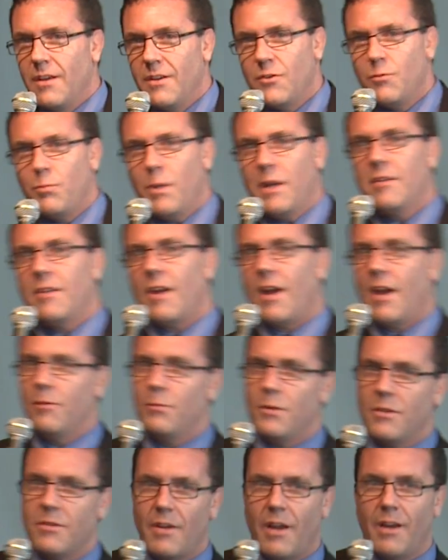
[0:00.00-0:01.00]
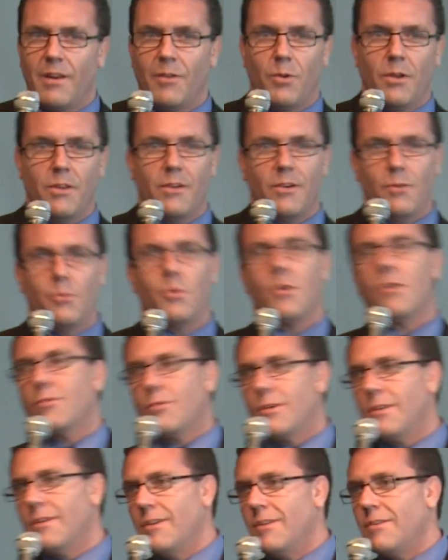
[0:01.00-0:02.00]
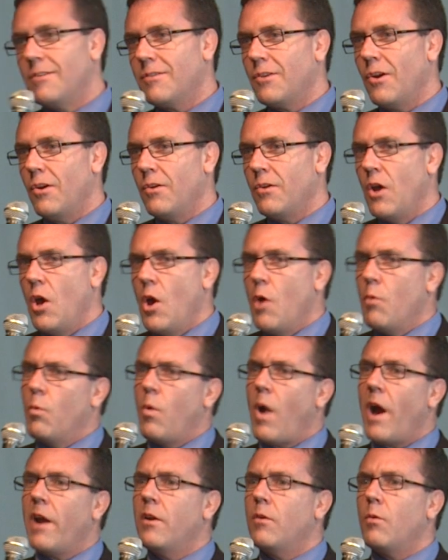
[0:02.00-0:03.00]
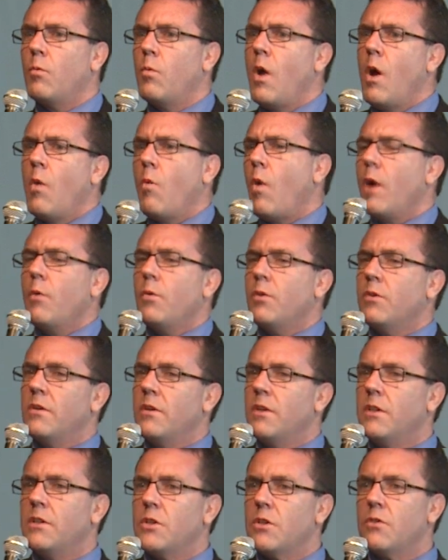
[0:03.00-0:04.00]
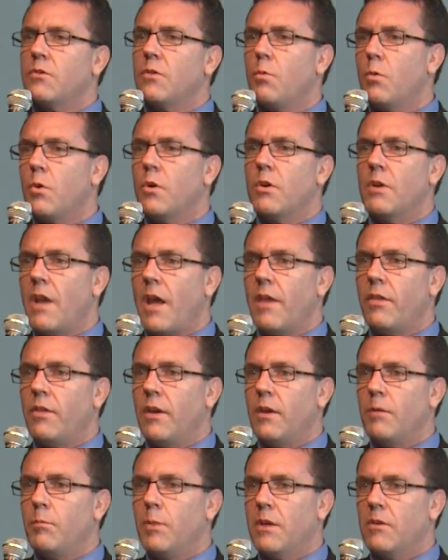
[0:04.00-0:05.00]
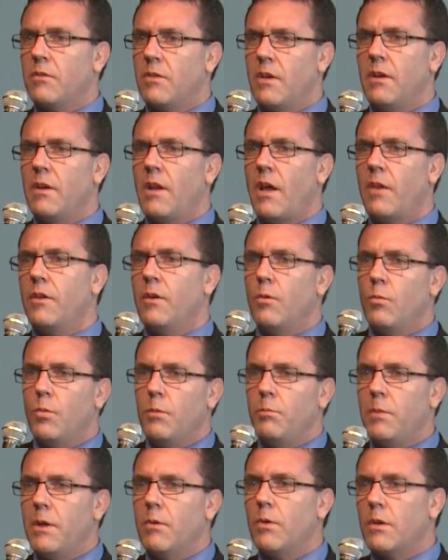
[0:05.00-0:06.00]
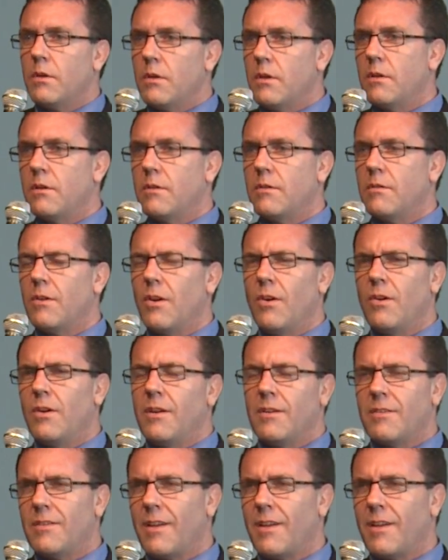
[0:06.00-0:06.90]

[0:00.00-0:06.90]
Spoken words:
spend time deciding whether it was written in stone. Why wasn't it just the word nothing? Because then nothing would be written in stone.